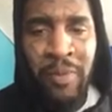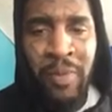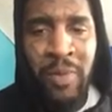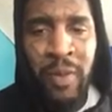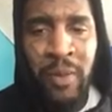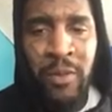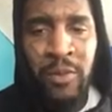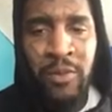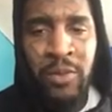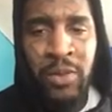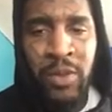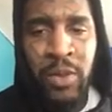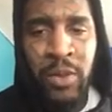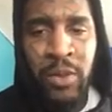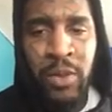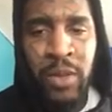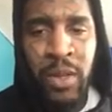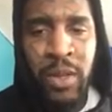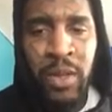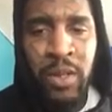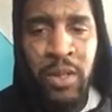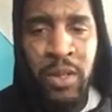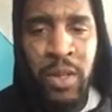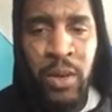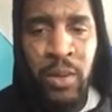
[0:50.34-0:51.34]
A few
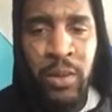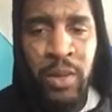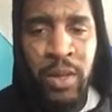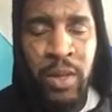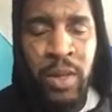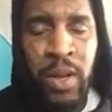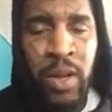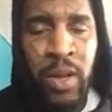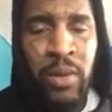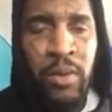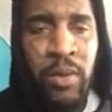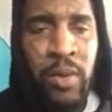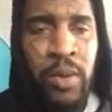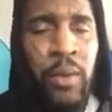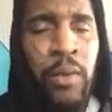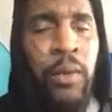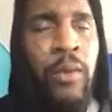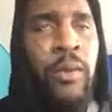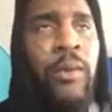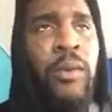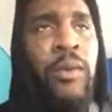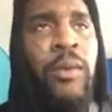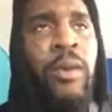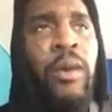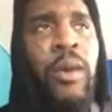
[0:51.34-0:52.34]
things I want to cover.
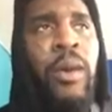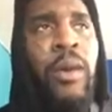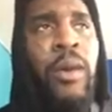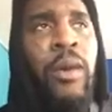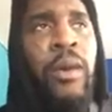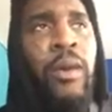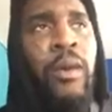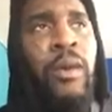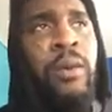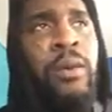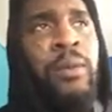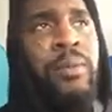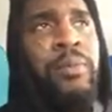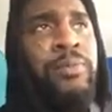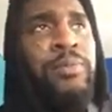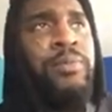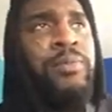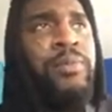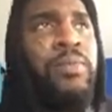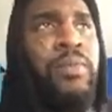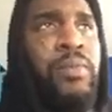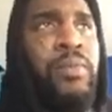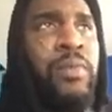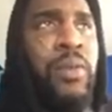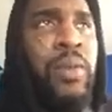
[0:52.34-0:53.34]
Um,
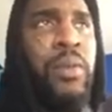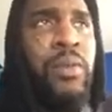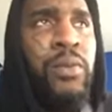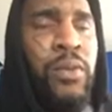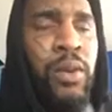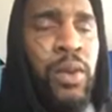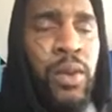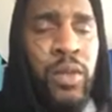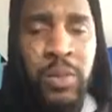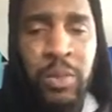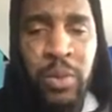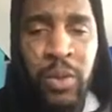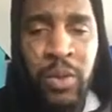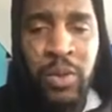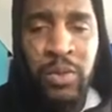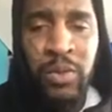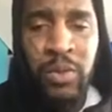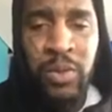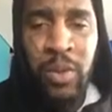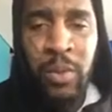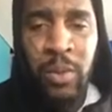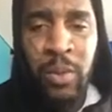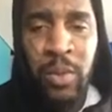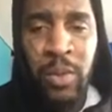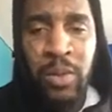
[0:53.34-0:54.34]
first and most
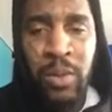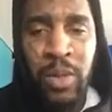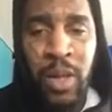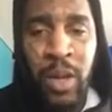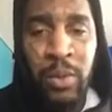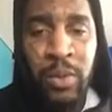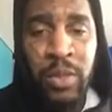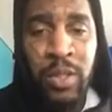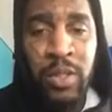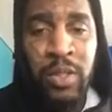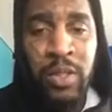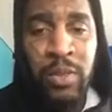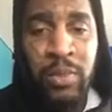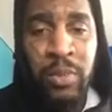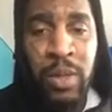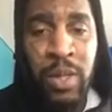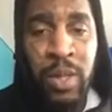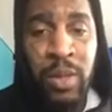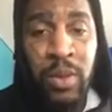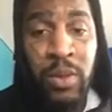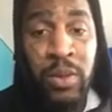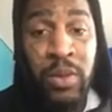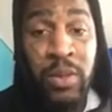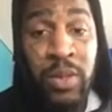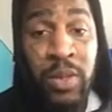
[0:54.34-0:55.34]
foremost, I want to speak
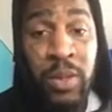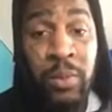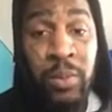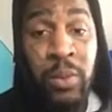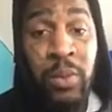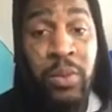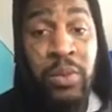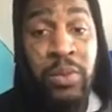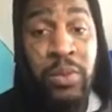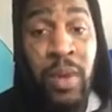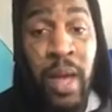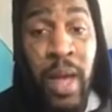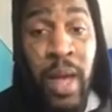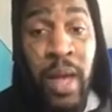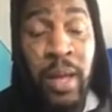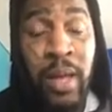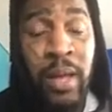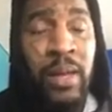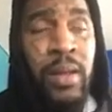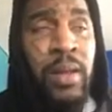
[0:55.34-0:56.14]
on the simple fact.